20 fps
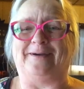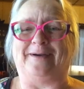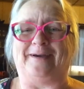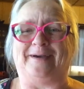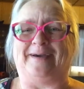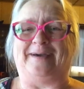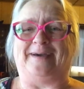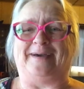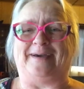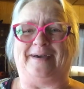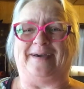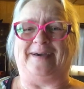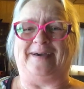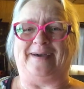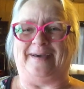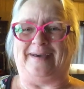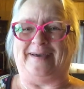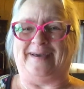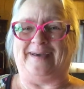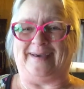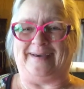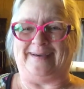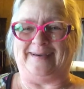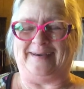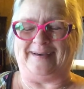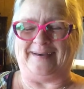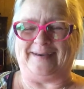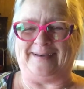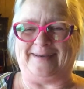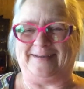
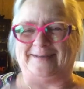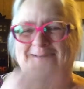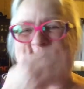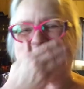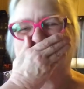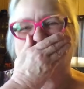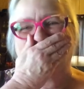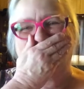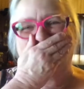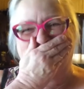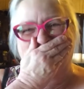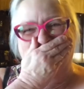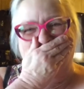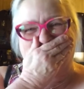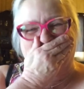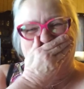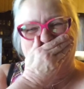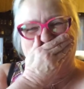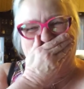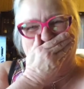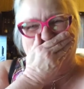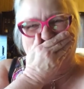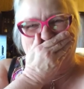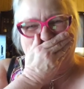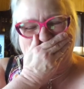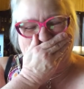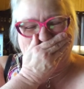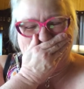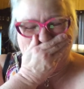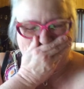
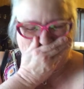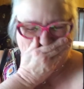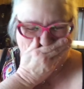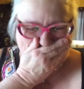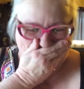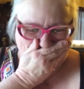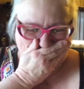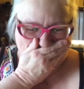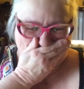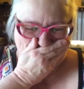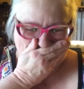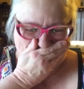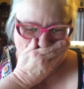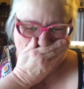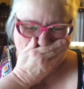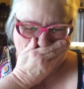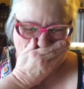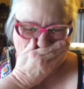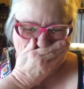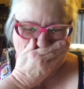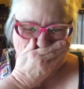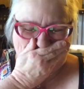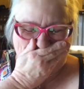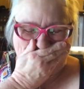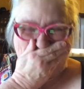(no one is talking)